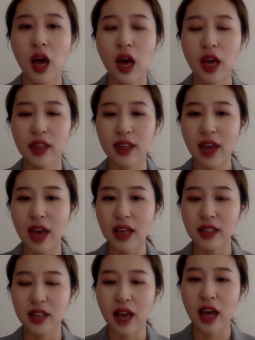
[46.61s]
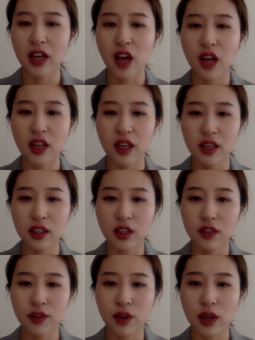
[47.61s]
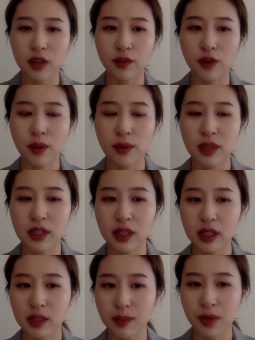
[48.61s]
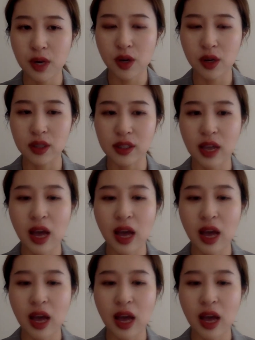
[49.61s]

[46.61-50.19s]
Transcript: In the end, I got the interview and from this experience,